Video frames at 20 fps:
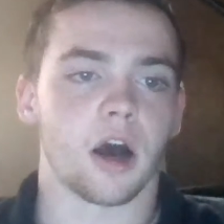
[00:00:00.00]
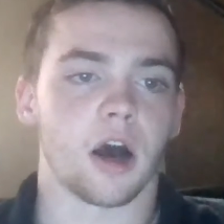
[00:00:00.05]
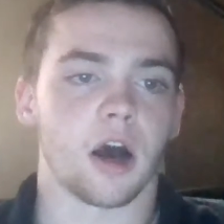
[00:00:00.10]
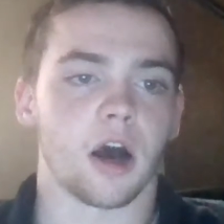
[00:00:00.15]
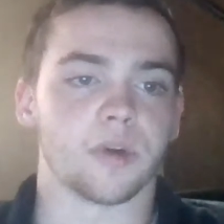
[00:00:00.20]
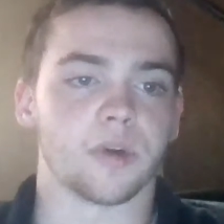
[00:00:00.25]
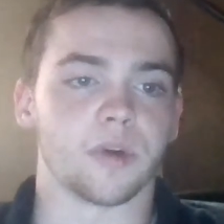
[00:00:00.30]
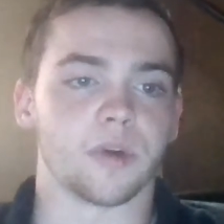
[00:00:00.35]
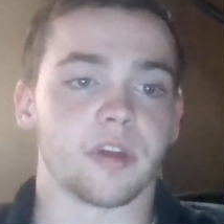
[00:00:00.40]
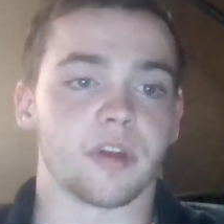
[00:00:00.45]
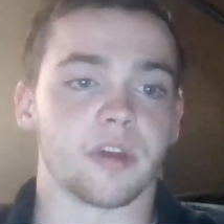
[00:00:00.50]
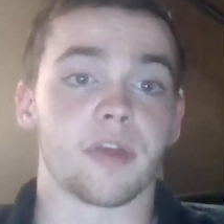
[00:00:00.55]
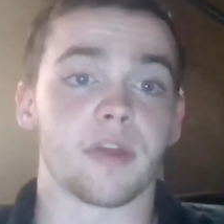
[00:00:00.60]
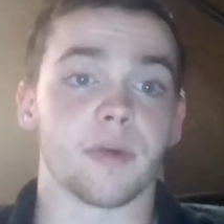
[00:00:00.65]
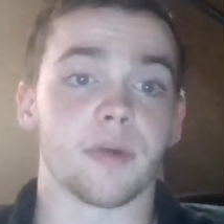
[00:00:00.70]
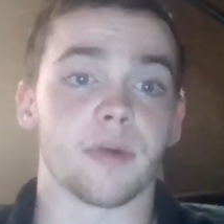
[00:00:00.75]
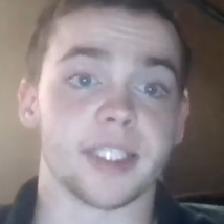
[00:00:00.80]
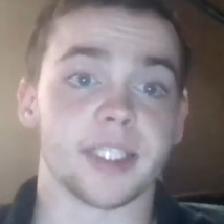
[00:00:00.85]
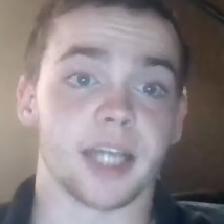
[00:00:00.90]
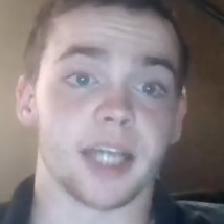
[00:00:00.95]
With the
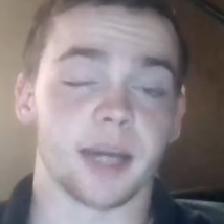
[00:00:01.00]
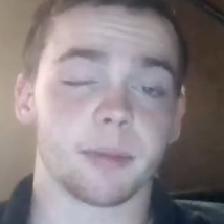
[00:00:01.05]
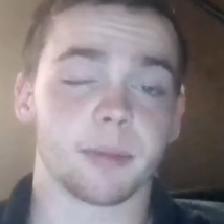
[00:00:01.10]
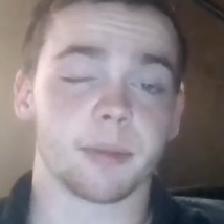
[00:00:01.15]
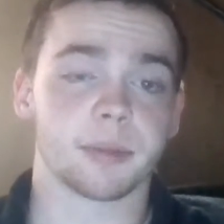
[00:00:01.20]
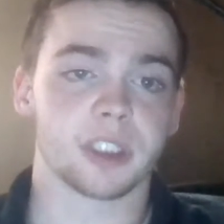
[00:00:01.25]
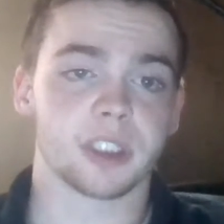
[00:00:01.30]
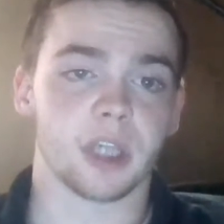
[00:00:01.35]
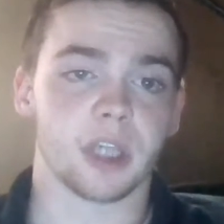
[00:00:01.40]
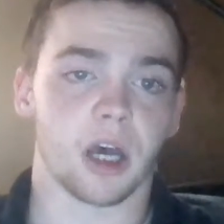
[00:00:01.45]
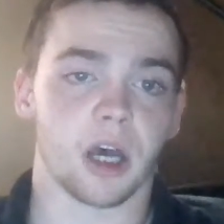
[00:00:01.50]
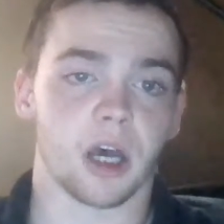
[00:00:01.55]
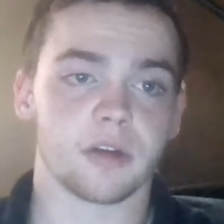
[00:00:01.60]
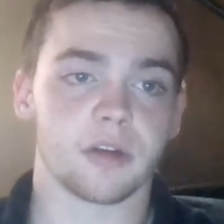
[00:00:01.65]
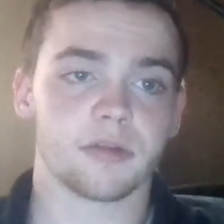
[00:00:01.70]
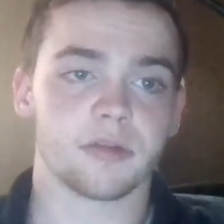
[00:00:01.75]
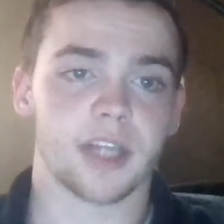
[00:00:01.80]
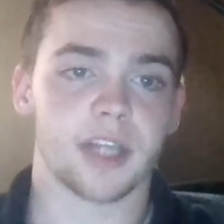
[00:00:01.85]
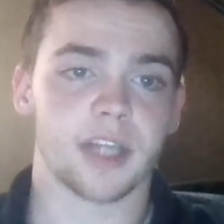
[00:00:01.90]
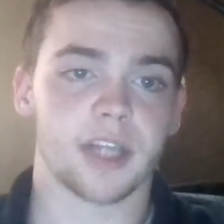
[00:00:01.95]
three types
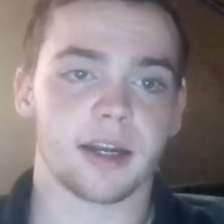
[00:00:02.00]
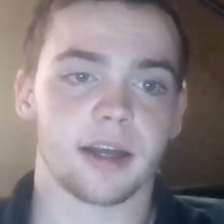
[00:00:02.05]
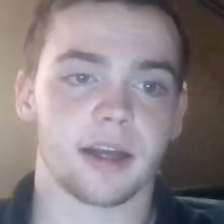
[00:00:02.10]
of data